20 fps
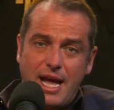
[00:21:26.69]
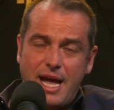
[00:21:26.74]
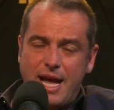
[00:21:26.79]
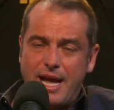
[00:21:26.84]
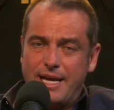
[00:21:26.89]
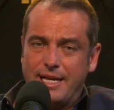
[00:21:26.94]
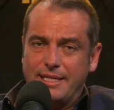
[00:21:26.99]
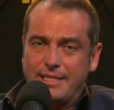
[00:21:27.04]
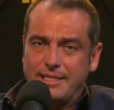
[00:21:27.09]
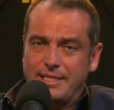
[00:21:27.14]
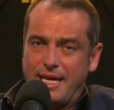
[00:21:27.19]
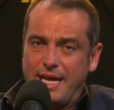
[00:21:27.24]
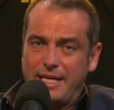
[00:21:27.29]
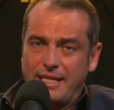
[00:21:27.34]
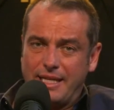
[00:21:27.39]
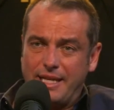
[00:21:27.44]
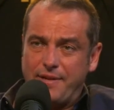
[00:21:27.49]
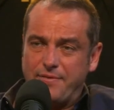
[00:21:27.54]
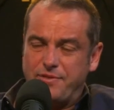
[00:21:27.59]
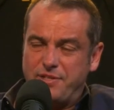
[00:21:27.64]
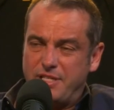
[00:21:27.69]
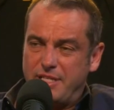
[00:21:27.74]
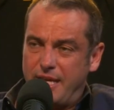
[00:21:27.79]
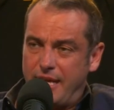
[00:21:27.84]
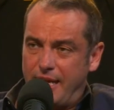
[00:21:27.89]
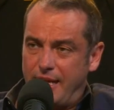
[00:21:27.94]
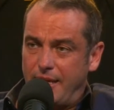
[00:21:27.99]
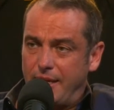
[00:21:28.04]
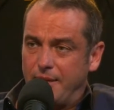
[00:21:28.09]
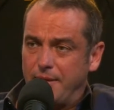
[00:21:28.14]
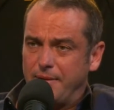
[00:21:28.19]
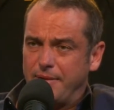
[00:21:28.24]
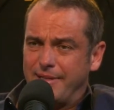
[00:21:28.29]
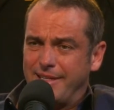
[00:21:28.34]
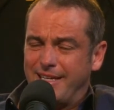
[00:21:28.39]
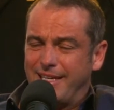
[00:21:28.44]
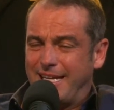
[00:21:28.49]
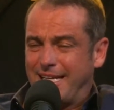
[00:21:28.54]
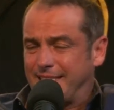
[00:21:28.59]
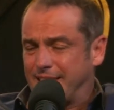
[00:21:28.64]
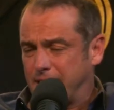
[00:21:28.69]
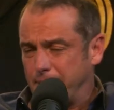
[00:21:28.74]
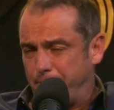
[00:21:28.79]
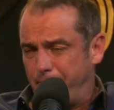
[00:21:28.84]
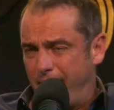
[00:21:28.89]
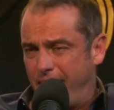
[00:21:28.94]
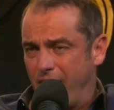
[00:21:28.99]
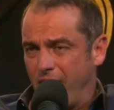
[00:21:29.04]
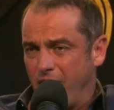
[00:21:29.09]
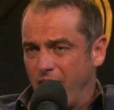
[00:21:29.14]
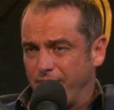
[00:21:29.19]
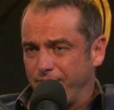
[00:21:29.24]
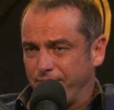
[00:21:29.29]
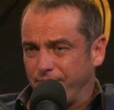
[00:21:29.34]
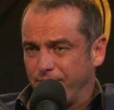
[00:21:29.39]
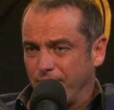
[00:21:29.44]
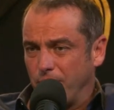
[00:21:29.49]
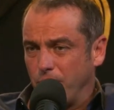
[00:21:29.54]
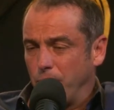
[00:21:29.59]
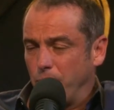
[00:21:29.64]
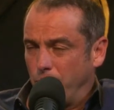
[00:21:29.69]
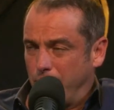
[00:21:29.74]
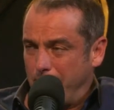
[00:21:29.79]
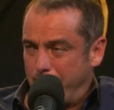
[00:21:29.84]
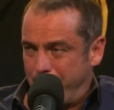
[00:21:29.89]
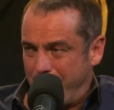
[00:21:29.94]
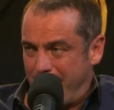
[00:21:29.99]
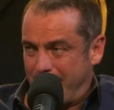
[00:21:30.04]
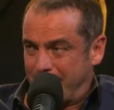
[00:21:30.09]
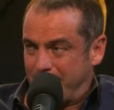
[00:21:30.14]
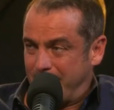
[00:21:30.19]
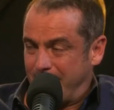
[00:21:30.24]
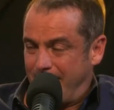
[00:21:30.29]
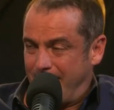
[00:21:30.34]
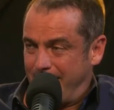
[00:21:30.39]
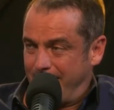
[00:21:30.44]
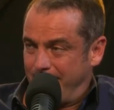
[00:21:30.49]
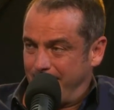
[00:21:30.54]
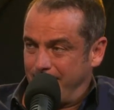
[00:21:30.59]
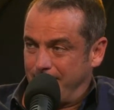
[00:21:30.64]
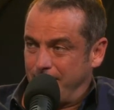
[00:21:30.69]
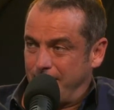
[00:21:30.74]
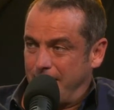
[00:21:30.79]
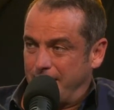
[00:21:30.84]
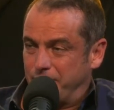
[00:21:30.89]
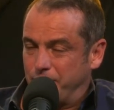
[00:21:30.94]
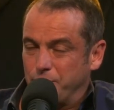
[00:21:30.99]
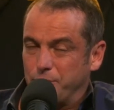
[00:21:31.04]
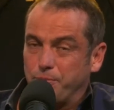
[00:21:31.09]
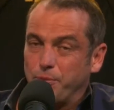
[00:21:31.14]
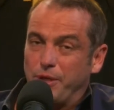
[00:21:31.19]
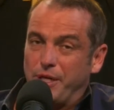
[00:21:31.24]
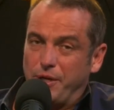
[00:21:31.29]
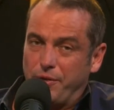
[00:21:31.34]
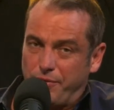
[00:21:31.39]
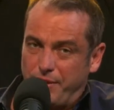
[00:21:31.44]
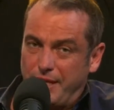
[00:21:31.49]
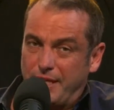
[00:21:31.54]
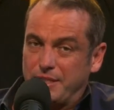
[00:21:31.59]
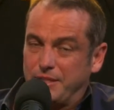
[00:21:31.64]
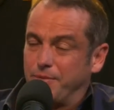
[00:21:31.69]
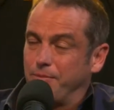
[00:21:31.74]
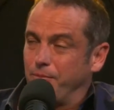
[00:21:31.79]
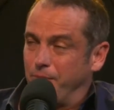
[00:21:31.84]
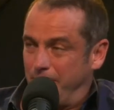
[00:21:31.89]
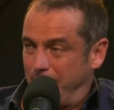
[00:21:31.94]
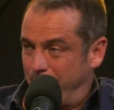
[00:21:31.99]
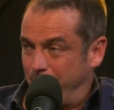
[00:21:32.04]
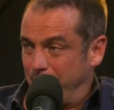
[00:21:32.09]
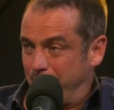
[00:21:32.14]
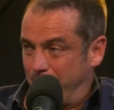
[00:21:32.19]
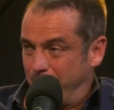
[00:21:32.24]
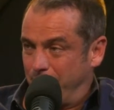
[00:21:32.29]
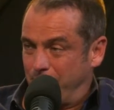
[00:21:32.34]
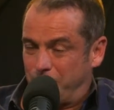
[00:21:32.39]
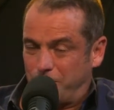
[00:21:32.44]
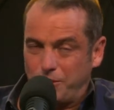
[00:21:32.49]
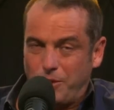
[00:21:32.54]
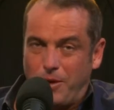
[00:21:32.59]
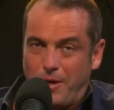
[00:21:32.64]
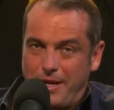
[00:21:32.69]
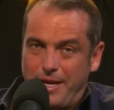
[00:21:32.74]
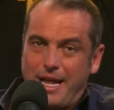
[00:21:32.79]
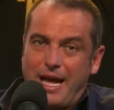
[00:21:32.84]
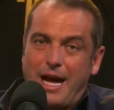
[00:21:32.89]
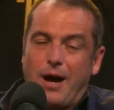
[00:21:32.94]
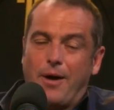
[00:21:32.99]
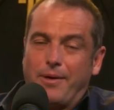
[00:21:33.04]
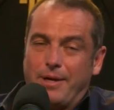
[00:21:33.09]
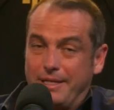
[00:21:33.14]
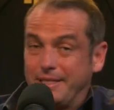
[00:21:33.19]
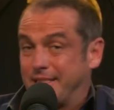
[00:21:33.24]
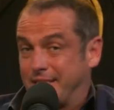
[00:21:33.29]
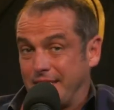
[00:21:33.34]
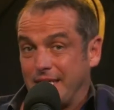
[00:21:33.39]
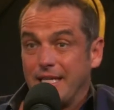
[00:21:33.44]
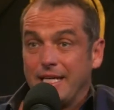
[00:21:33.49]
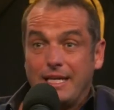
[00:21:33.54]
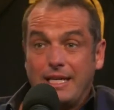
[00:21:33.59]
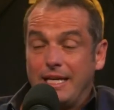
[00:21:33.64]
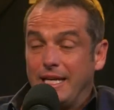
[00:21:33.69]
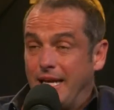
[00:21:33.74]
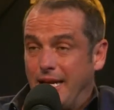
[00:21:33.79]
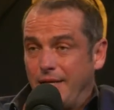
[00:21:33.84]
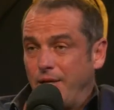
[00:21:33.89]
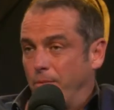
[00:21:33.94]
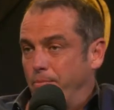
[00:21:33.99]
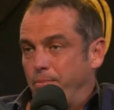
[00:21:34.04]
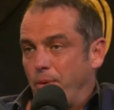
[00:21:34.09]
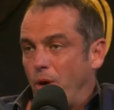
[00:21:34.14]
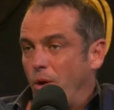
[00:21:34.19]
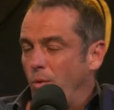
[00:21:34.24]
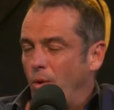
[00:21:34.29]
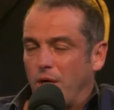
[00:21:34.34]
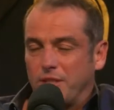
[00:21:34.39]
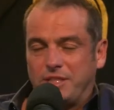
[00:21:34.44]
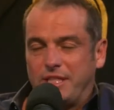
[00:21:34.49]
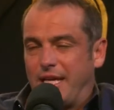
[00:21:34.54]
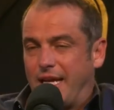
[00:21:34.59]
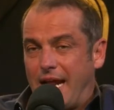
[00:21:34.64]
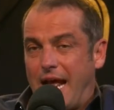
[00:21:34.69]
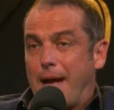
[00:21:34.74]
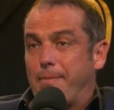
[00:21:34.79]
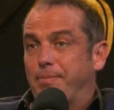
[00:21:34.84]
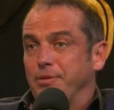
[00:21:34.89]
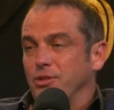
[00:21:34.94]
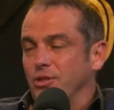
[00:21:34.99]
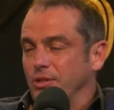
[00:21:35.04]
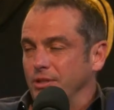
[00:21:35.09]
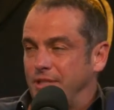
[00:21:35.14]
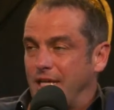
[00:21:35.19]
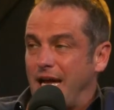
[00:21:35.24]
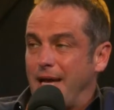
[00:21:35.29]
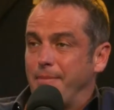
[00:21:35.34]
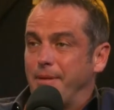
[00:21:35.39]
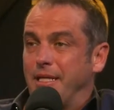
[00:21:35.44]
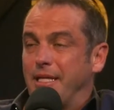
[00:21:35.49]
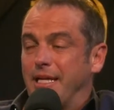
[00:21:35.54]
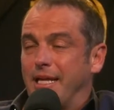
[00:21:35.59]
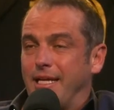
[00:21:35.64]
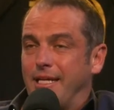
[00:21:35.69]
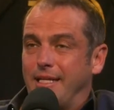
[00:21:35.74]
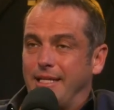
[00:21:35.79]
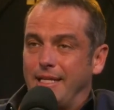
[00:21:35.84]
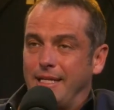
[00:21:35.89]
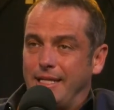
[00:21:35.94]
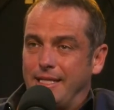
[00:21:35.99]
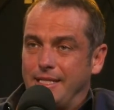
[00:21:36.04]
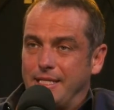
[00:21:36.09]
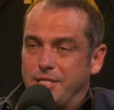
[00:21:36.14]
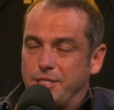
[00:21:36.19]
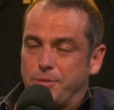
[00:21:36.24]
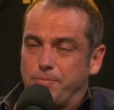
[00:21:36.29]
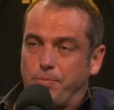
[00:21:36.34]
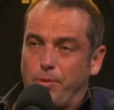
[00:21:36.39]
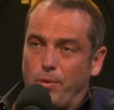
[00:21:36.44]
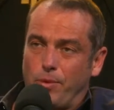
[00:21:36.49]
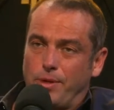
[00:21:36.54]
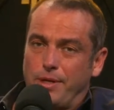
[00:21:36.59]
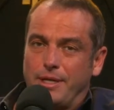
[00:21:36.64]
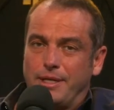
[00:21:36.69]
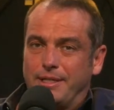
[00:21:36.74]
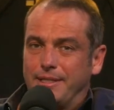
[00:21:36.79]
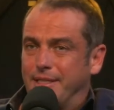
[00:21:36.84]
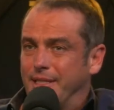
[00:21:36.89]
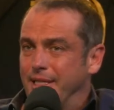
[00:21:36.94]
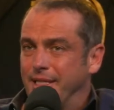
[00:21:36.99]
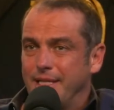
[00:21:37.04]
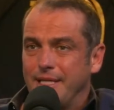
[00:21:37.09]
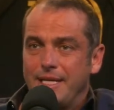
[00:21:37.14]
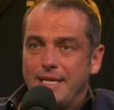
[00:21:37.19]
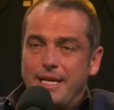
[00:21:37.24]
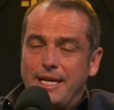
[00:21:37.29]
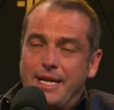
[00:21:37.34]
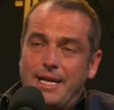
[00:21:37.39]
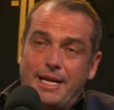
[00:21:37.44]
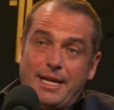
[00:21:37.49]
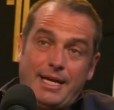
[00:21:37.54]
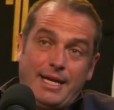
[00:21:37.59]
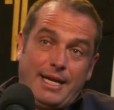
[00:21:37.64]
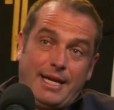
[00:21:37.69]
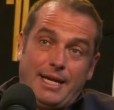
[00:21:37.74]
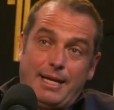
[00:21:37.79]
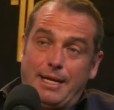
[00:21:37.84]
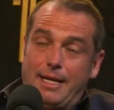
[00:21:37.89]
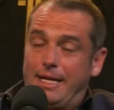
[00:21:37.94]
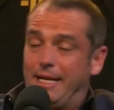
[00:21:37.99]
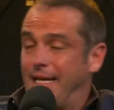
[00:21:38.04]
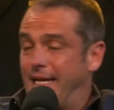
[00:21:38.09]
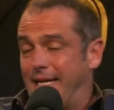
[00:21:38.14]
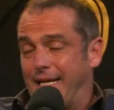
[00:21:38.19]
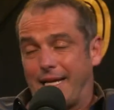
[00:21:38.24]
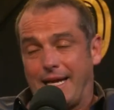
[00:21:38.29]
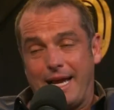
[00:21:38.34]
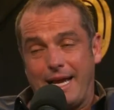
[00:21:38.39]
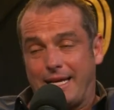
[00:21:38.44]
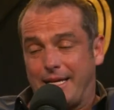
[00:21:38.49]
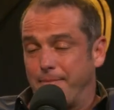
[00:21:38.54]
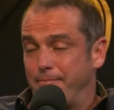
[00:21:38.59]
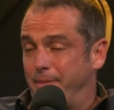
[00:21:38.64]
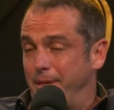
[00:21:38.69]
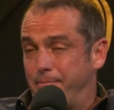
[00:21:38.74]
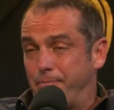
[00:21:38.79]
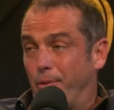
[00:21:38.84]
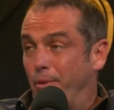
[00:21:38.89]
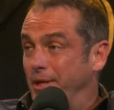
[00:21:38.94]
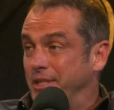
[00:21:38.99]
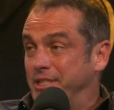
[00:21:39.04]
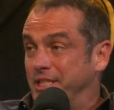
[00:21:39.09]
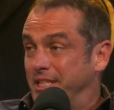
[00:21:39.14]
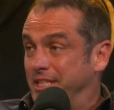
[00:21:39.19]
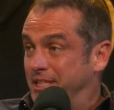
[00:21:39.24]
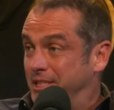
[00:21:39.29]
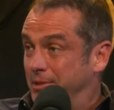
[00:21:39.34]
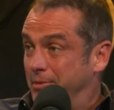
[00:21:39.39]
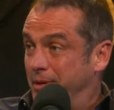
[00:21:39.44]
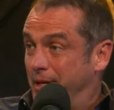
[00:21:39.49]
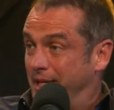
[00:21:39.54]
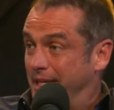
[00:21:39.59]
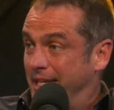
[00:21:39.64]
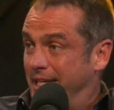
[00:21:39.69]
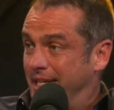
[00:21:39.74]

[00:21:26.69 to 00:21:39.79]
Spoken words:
And LAFC gets the payoff. We'll get back to that, the Jesus Murillo thing, because we saw it now, and it's, ball watching. It happens all the time in this sport, and it can be poisonous, really.